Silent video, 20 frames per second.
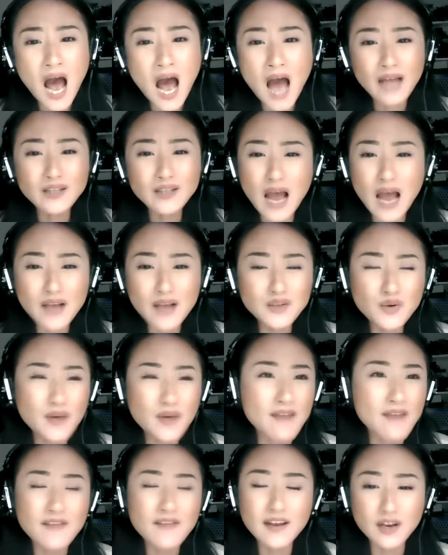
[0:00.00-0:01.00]
I
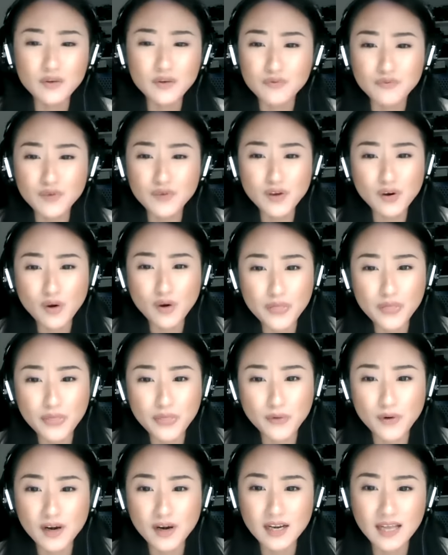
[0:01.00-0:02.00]
don't have any real
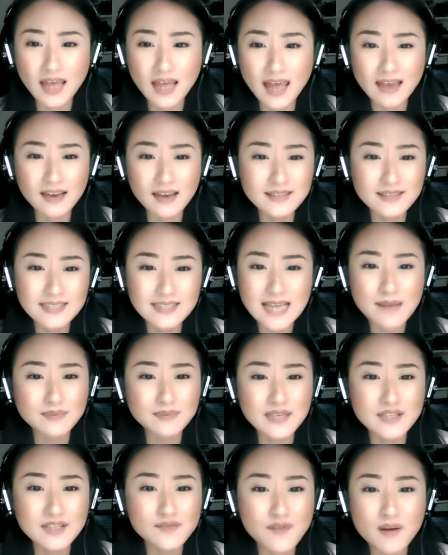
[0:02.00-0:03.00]
authority, and
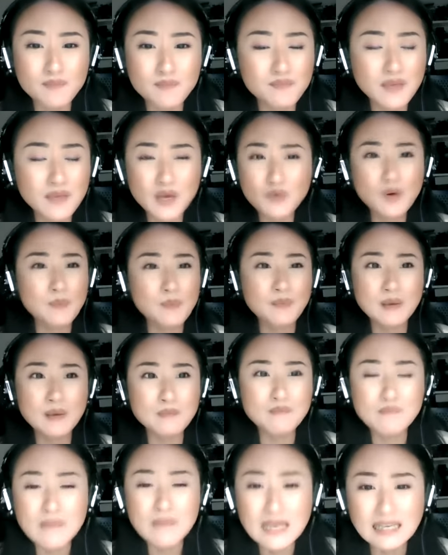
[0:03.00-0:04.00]
acceptance from me would be
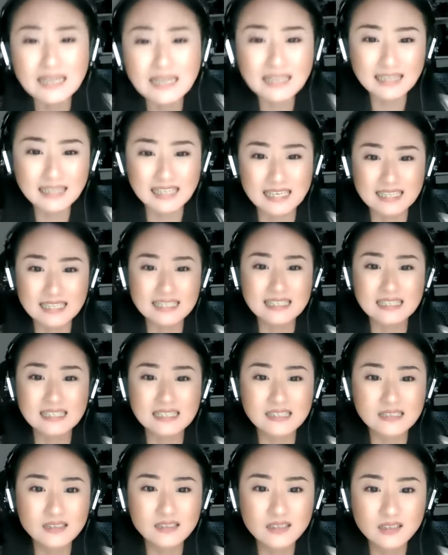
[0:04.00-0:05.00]

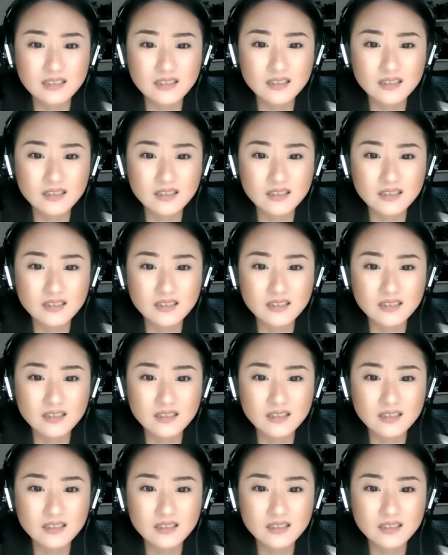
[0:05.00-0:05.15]
meaningless.